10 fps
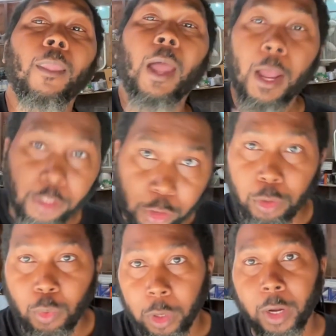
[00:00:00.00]
I'll show
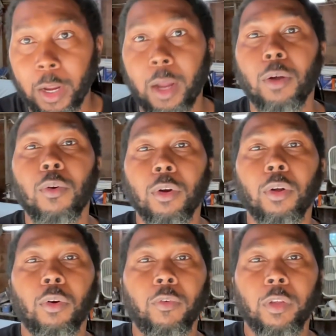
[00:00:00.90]
you what I got going
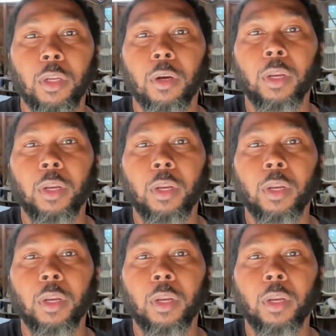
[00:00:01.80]
on over here